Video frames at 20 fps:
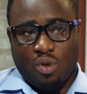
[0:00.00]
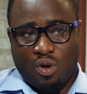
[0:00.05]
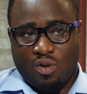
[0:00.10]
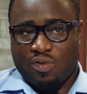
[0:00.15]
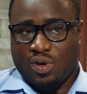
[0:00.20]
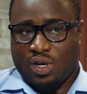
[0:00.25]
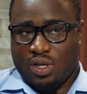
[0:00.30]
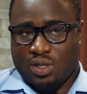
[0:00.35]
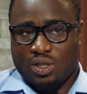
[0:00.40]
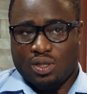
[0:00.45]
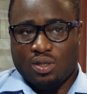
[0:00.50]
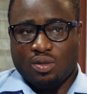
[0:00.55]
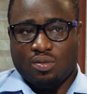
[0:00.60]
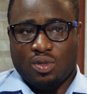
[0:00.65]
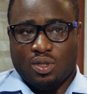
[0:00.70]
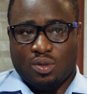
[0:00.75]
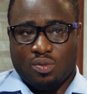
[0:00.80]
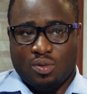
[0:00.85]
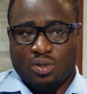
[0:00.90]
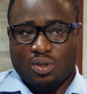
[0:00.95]
more financially
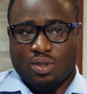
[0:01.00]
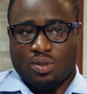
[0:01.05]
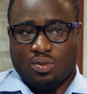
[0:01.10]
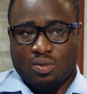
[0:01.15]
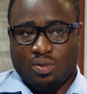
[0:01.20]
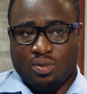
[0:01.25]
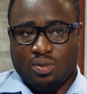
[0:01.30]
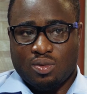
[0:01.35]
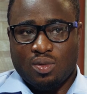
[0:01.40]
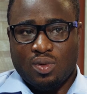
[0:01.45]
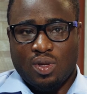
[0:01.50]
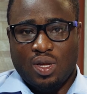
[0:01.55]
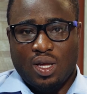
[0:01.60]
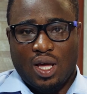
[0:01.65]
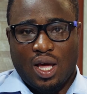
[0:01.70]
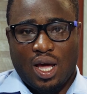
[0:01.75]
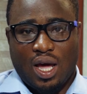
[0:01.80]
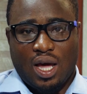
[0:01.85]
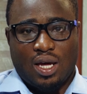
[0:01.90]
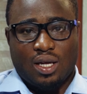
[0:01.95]
responsible.
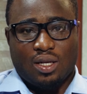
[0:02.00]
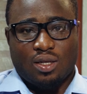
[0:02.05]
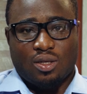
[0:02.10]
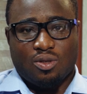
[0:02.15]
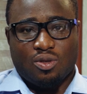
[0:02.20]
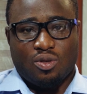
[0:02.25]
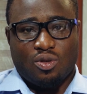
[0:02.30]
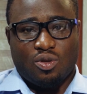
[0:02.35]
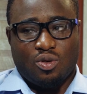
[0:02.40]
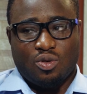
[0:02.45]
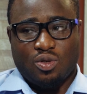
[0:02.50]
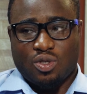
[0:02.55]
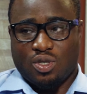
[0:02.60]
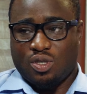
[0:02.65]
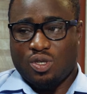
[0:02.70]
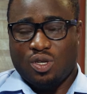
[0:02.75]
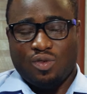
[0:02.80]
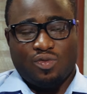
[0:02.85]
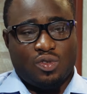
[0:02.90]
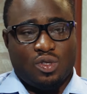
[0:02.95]
And those
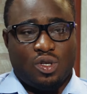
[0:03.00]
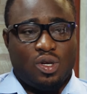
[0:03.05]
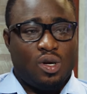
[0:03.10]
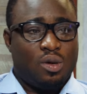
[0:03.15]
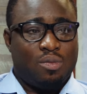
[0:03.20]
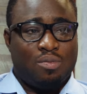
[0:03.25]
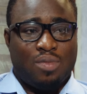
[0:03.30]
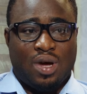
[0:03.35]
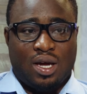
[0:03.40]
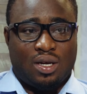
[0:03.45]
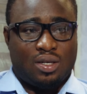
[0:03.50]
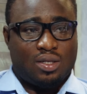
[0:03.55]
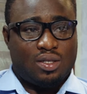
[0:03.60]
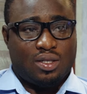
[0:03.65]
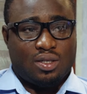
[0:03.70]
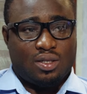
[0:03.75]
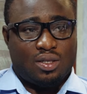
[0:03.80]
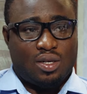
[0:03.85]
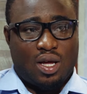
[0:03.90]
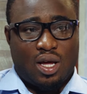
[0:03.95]
are even the
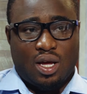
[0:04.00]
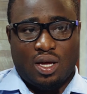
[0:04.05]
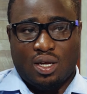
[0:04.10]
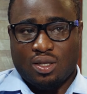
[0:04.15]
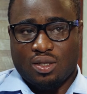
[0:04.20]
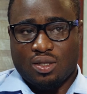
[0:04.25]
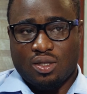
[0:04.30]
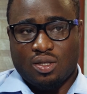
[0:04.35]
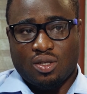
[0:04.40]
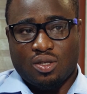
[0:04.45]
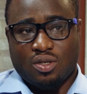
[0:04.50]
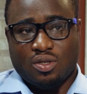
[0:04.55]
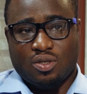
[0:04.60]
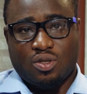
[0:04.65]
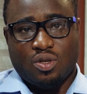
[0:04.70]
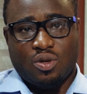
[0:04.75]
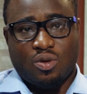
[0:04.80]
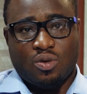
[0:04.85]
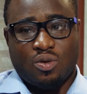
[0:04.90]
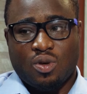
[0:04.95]
unbanked. And mm-hmm.
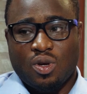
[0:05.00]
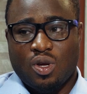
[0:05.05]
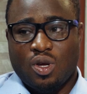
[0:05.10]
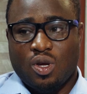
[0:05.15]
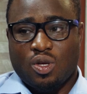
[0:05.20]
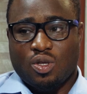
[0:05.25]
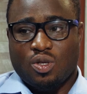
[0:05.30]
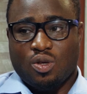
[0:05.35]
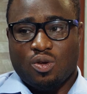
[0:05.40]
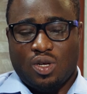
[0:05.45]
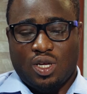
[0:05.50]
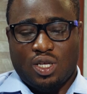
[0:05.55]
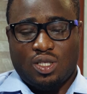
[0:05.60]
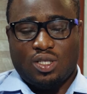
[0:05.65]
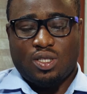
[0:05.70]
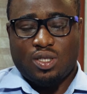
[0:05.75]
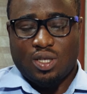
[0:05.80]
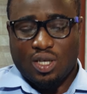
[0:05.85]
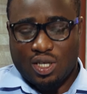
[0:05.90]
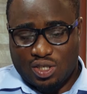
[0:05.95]
so, so
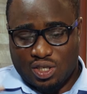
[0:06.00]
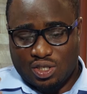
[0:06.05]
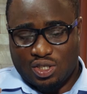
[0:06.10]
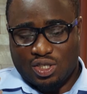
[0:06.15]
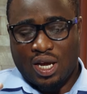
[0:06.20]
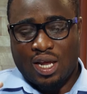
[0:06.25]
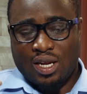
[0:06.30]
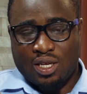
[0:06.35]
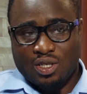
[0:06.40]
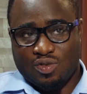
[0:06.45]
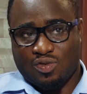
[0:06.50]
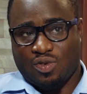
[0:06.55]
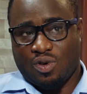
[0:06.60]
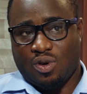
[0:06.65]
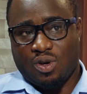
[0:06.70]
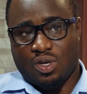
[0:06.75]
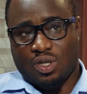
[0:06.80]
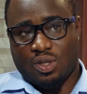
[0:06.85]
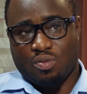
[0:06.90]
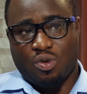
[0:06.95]
it's, it's a challenge
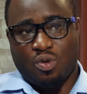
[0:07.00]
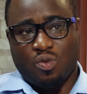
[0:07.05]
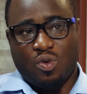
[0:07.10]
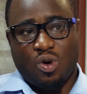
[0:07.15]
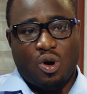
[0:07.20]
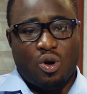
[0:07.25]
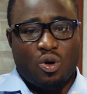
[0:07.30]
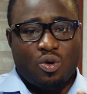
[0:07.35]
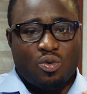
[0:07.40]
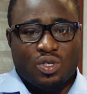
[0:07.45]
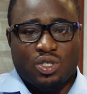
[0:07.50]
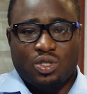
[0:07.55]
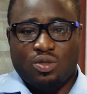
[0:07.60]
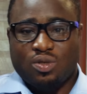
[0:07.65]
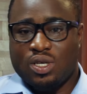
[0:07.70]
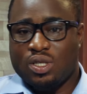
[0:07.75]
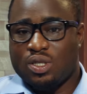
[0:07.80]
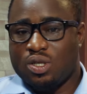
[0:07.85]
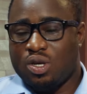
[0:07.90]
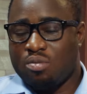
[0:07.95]
for us, but we're always
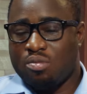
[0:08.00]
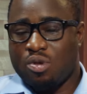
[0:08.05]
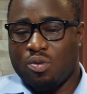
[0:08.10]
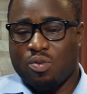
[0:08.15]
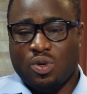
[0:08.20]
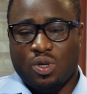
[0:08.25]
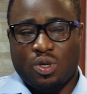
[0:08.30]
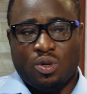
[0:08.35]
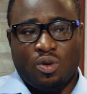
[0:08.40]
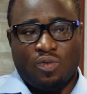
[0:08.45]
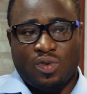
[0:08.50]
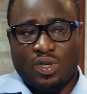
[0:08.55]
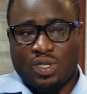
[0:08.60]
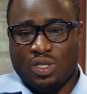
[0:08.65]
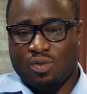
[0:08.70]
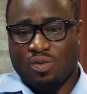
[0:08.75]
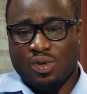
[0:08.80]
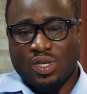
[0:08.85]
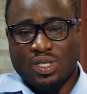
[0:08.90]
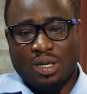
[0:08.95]
trying to come up with
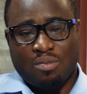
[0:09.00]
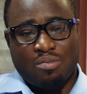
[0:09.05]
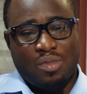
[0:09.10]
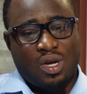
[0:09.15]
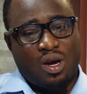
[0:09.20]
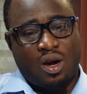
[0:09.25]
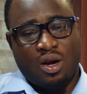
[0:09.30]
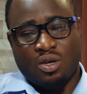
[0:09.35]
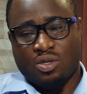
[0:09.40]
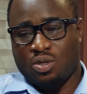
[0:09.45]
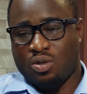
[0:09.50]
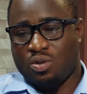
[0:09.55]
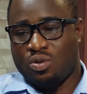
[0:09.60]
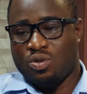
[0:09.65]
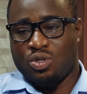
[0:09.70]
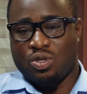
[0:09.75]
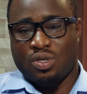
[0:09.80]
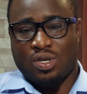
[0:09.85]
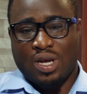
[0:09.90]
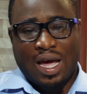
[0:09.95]
innovative ways and make our
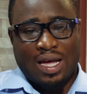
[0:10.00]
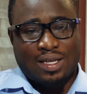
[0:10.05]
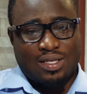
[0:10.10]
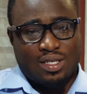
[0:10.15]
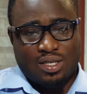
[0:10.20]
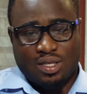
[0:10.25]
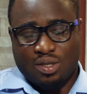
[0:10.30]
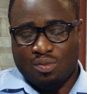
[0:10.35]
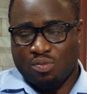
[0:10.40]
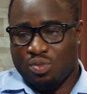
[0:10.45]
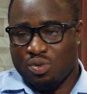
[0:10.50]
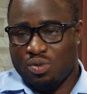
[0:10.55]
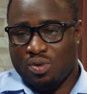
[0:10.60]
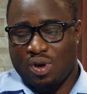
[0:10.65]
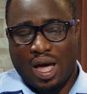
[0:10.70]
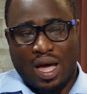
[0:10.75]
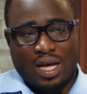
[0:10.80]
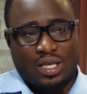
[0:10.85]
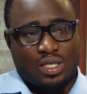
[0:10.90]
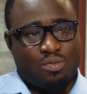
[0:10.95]
solution as
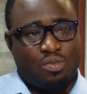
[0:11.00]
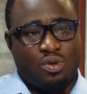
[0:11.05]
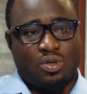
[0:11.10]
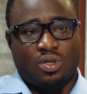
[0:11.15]
simple as